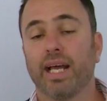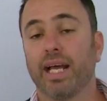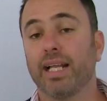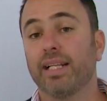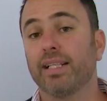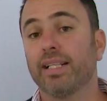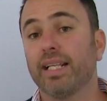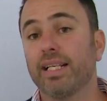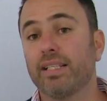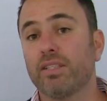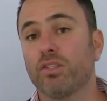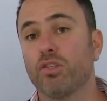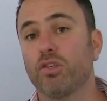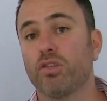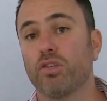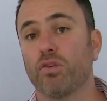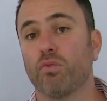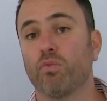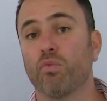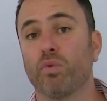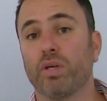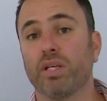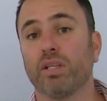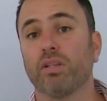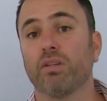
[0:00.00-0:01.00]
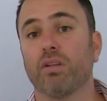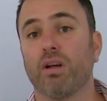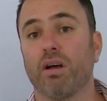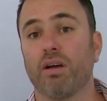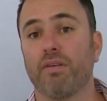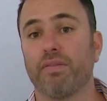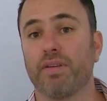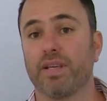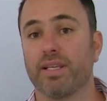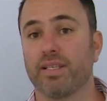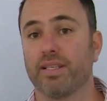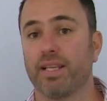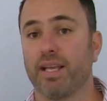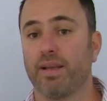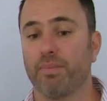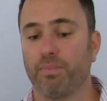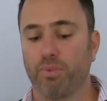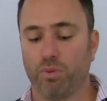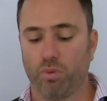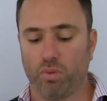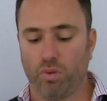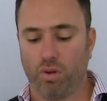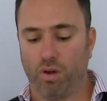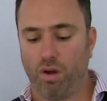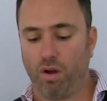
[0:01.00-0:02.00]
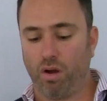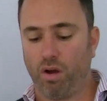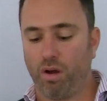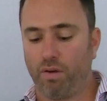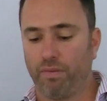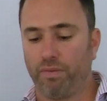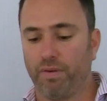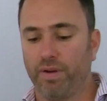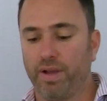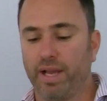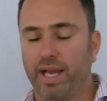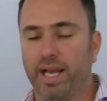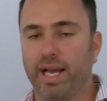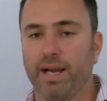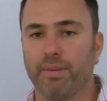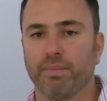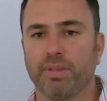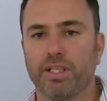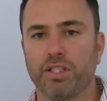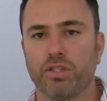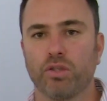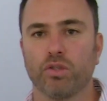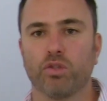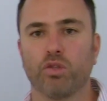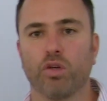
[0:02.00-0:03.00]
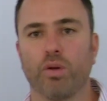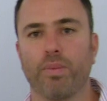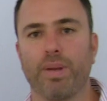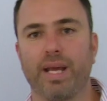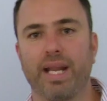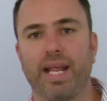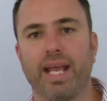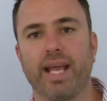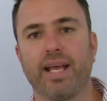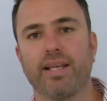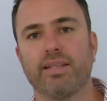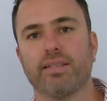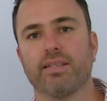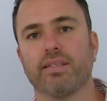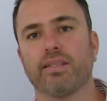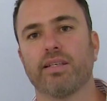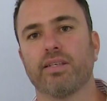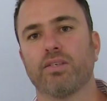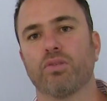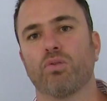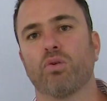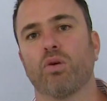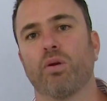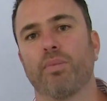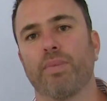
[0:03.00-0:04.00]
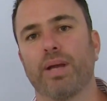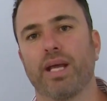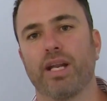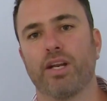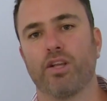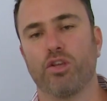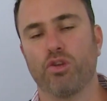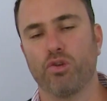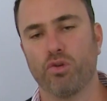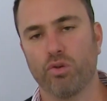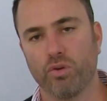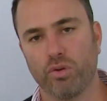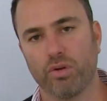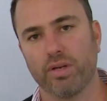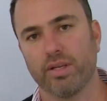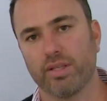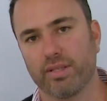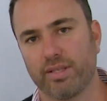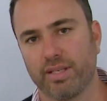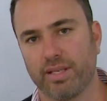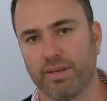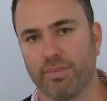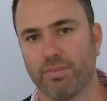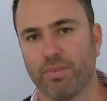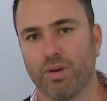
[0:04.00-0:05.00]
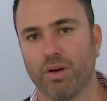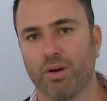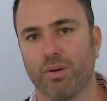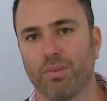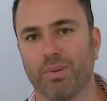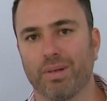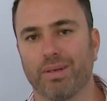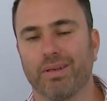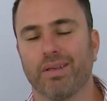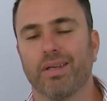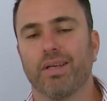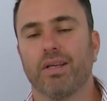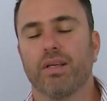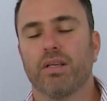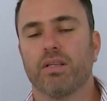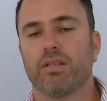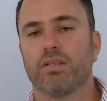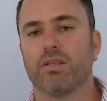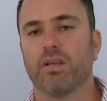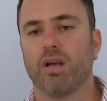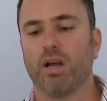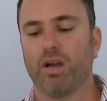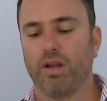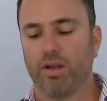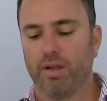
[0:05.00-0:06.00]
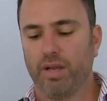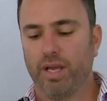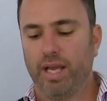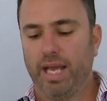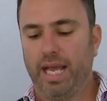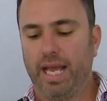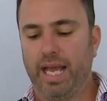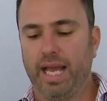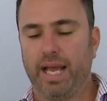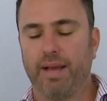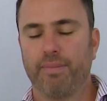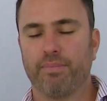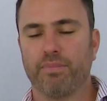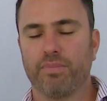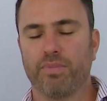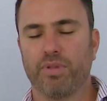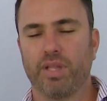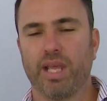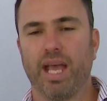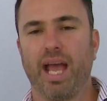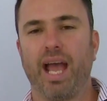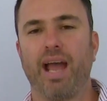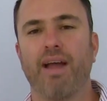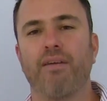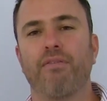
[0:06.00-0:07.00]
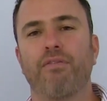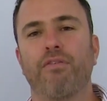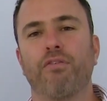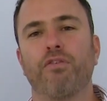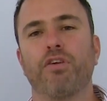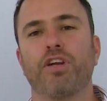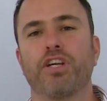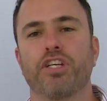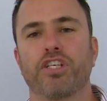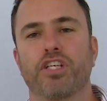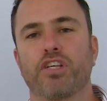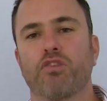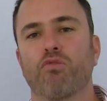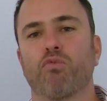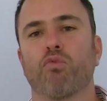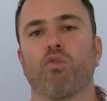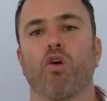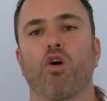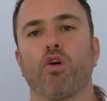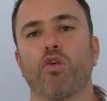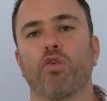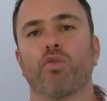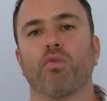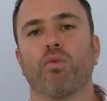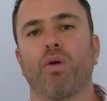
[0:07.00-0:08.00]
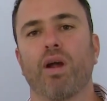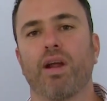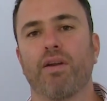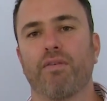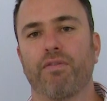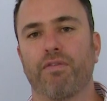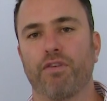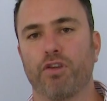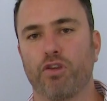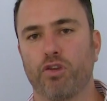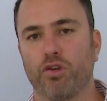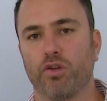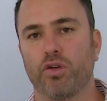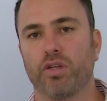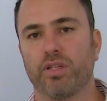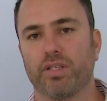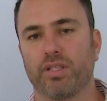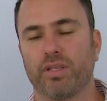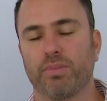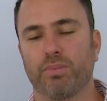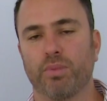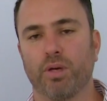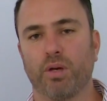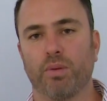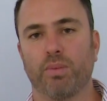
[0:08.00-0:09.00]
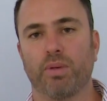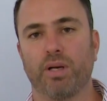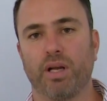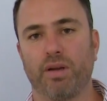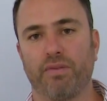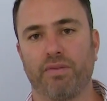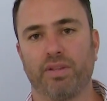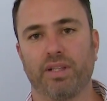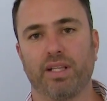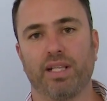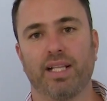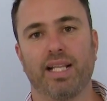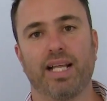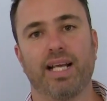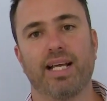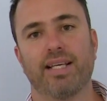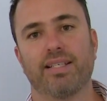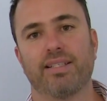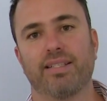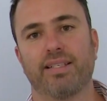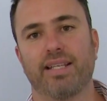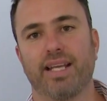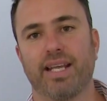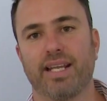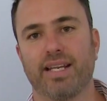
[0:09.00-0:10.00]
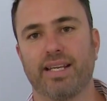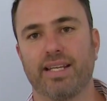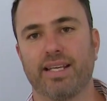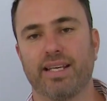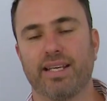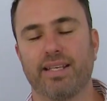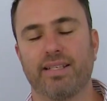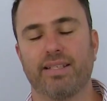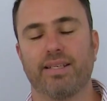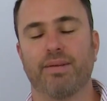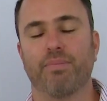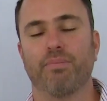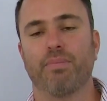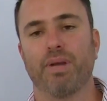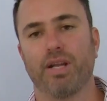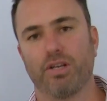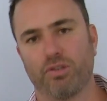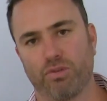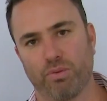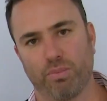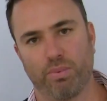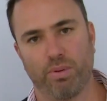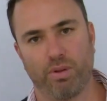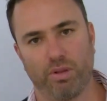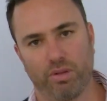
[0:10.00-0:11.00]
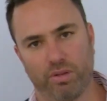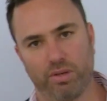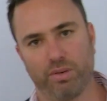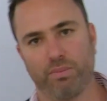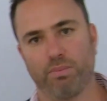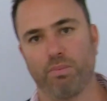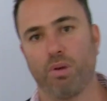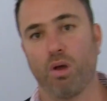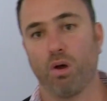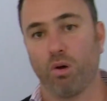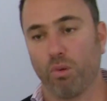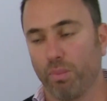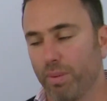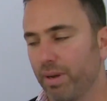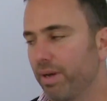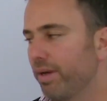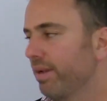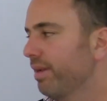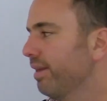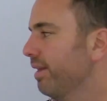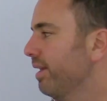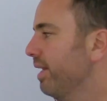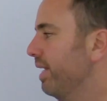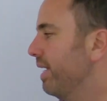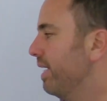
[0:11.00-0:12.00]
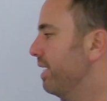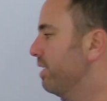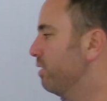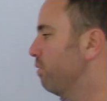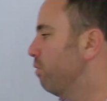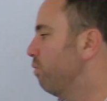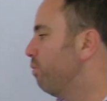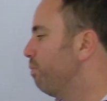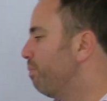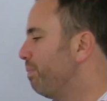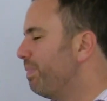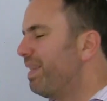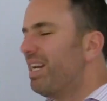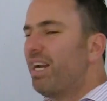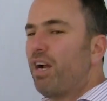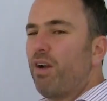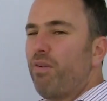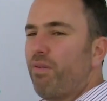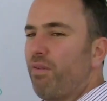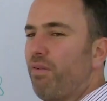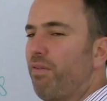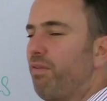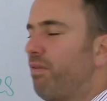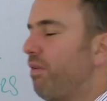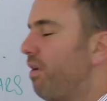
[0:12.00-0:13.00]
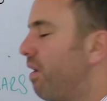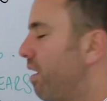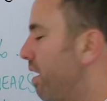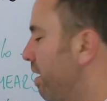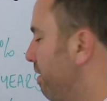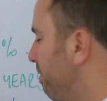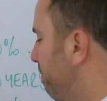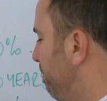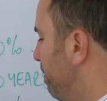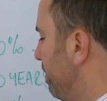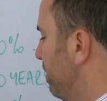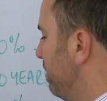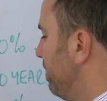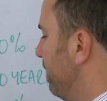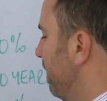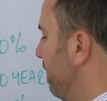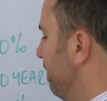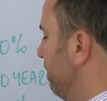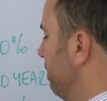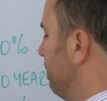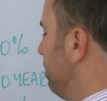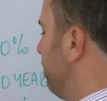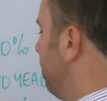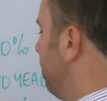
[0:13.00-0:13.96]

And let's use a real life example of, let's not talk about houses, let's talk about units in Melbourne. So the average growth rate for units in Melbourne over the last 10 years in metropolitan Melbourne is a bit over 5%.